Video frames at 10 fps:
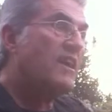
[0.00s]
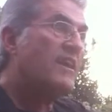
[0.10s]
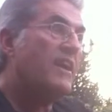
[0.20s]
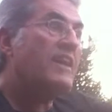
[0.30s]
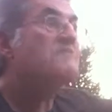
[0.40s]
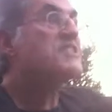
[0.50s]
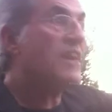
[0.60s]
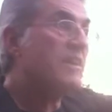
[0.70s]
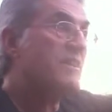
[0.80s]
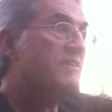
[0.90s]
I, I, I have
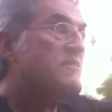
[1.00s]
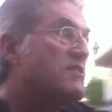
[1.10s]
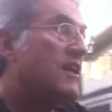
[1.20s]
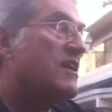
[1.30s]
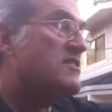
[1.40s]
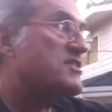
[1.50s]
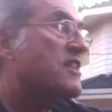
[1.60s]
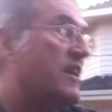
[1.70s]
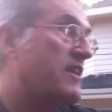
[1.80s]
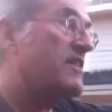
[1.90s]
sliding, uh,
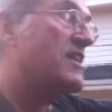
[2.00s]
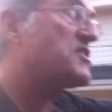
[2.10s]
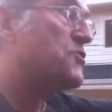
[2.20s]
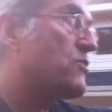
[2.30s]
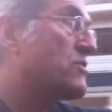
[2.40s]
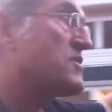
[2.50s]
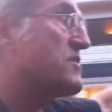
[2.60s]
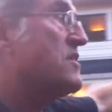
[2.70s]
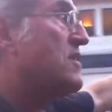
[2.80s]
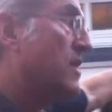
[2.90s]
sliding glass doors
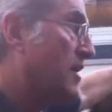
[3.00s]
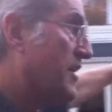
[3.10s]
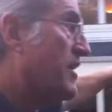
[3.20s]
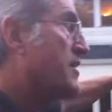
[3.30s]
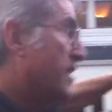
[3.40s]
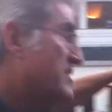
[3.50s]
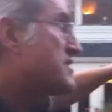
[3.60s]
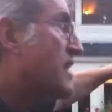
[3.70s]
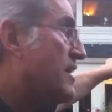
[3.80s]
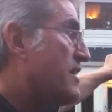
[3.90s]
on the, on the
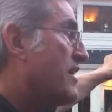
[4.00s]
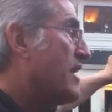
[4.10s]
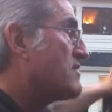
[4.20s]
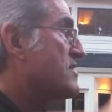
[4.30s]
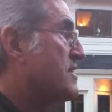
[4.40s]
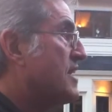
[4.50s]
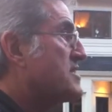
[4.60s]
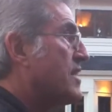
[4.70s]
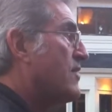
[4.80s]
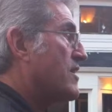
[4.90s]
inside of the house, and
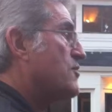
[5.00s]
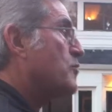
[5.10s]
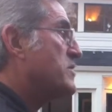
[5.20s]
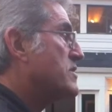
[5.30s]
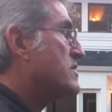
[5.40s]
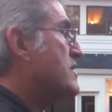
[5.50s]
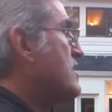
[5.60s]
that's how I can open and,